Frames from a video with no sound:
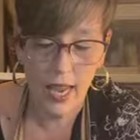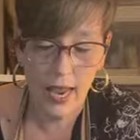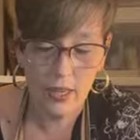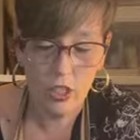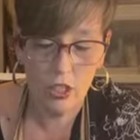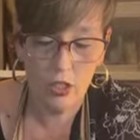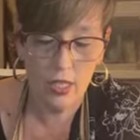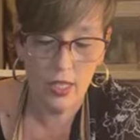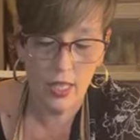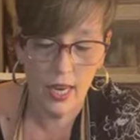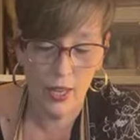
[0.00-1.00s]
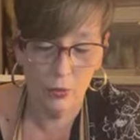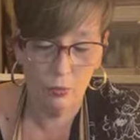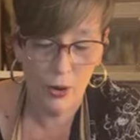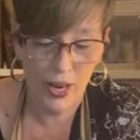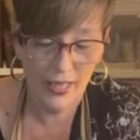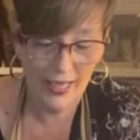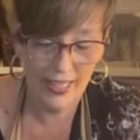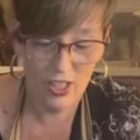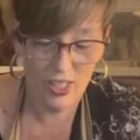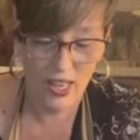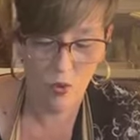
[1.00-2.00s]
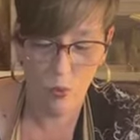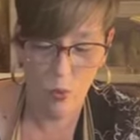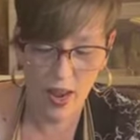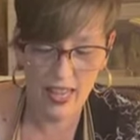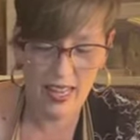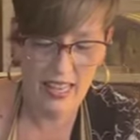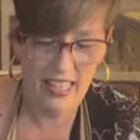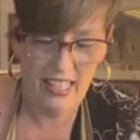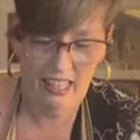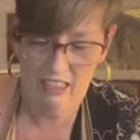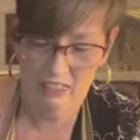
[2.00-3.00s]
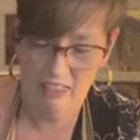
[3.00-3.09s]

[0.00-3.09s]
a textured scale body. She's like, what is